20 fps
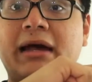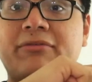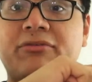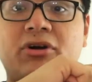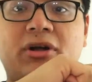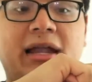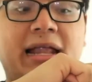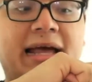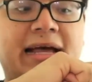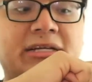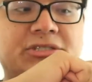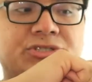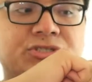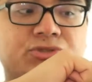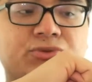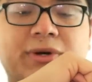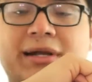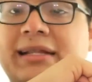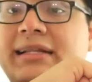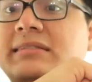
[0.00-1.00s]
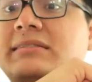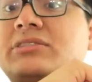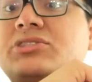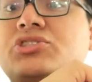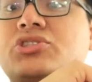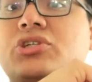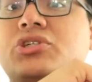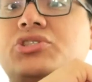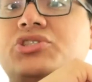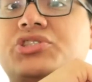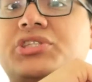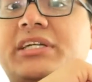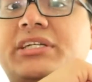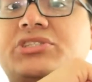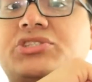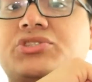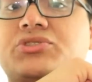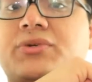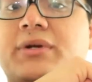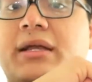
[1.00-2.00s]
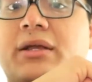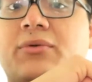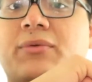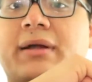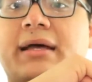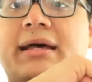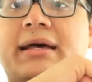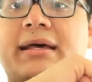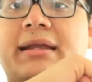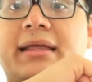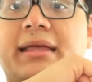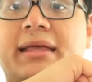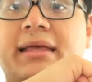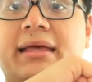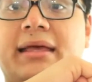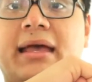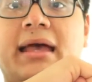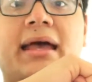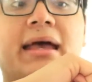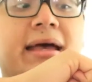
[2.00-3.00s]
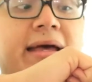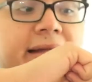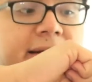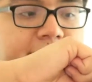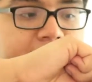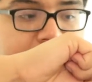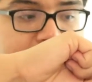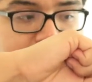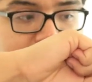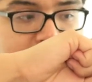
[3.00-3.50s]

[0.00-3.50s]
have our last string. This is your G string. Ready, and